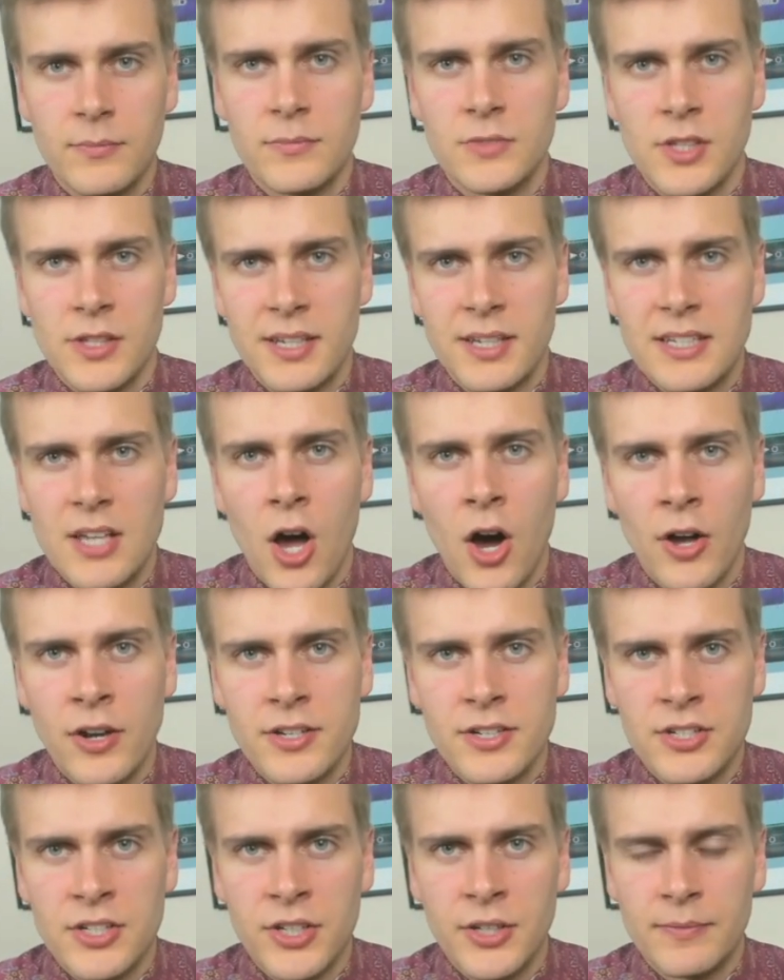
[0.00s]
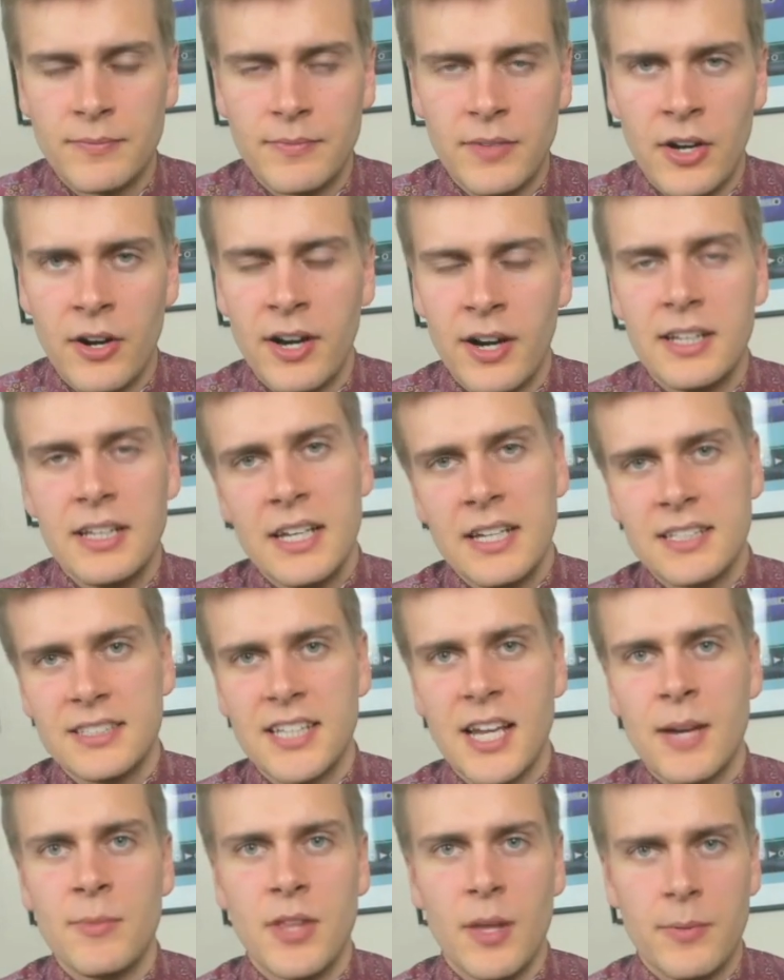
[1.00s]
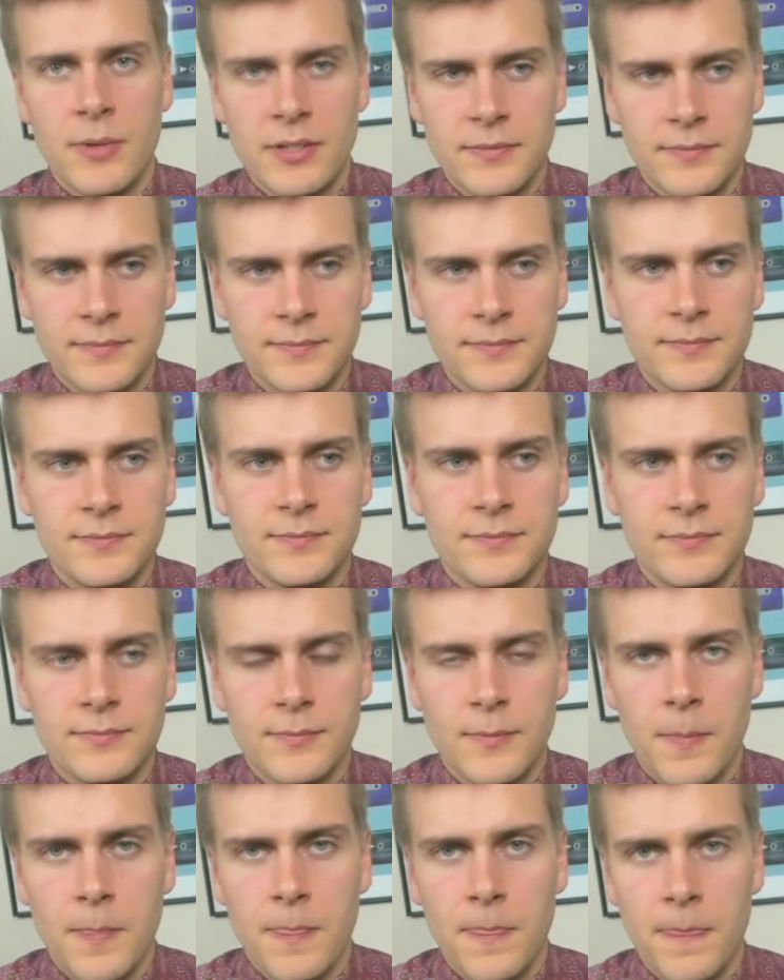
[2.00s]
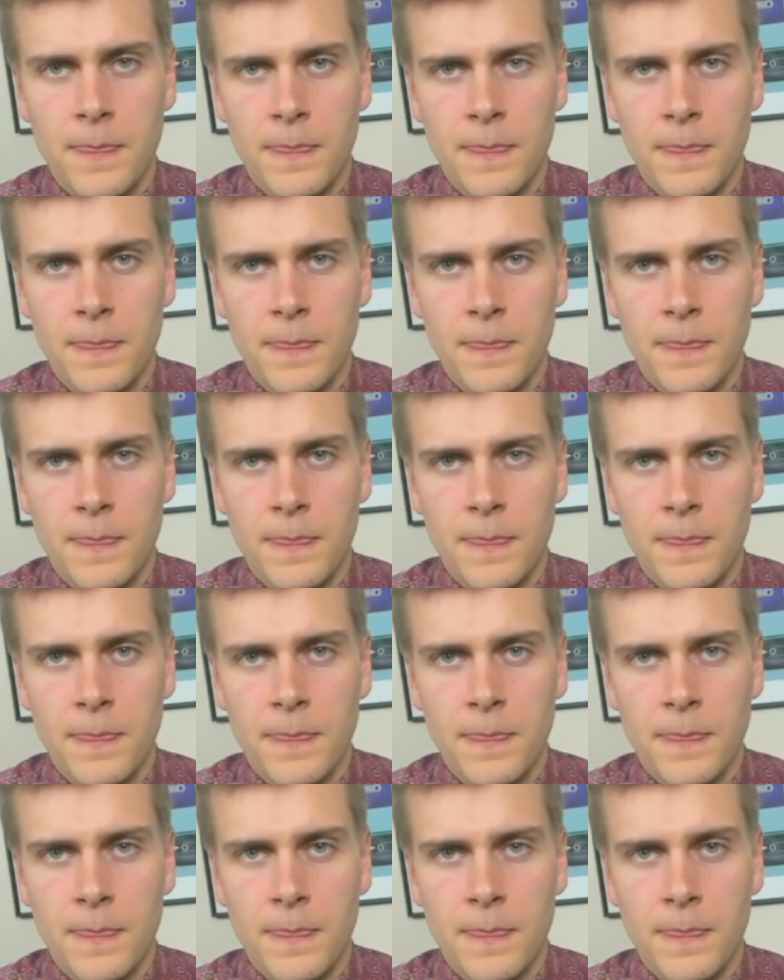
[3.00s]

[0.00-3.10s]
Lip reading: think it's harder to do. All right. Same with the up and down.